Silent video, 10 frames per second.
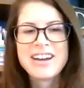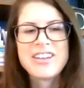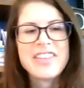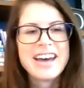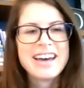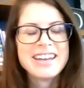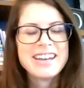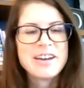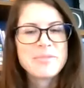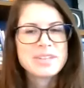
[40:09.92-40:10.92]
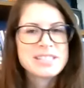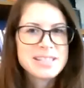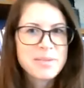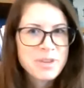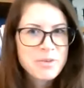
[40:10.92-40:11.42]
on that because it's
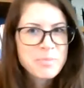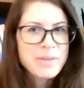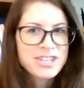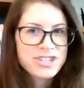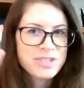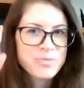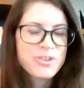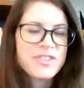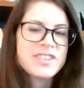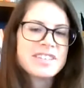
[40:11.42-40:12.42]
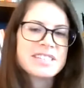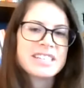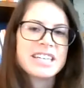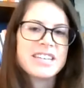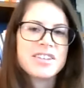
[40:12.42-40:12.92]
something we mentioned
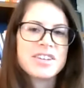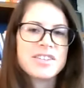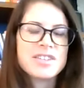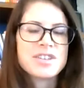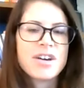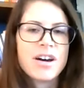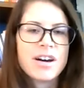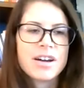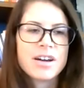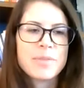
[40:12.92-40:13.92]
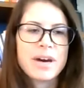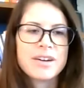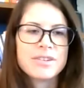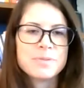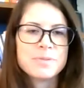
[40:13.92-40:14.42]
previously in the talk
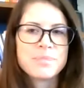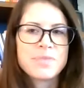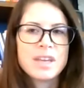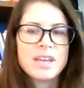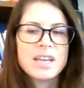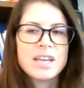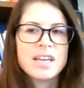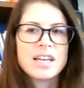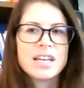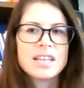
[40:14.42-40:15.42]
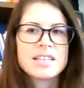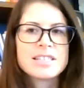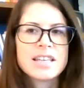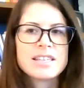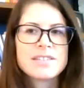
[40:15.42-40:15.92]
about the
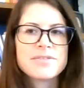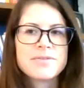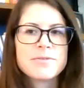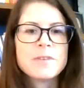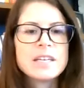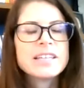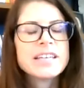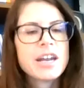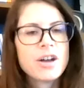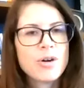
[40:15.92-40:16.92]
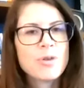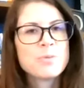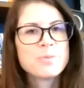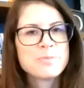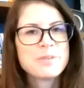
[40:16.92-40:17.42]
sense of feeling at
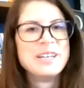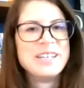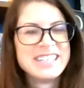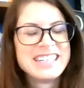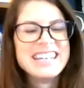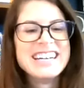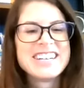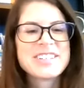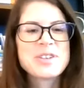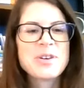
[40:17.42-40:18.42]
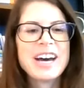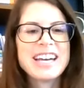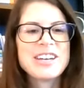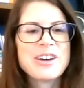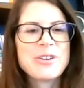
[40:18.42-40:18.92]
home. So
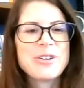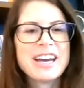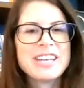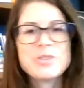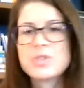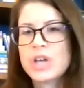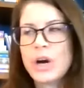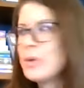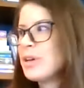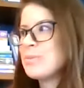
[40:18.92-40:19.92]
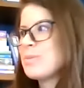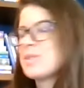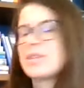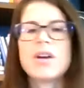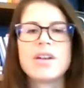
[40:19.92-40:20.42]
I know I use
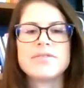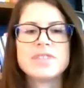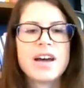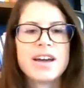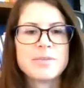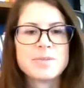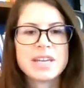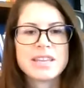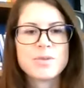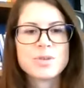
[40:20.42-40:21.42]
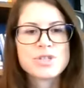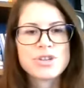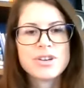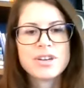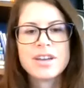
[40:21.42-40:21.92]
totems a lot of times. Like there were
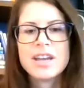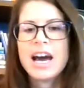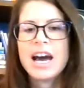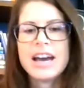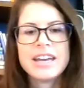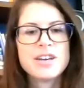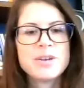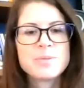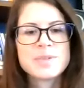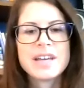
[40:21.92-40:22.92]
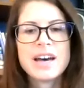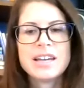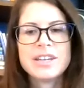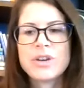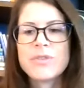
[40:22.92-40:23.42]
certain items
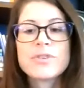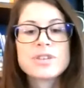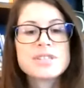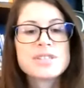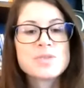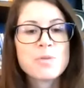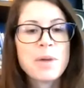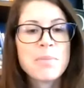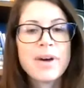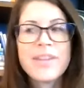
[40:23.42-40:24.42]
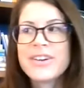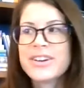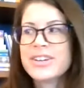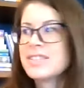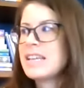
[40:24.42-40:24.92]
that, for instance, were my
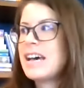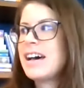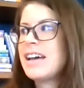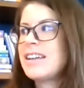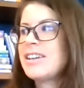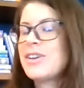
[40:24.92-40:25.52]
mother's that,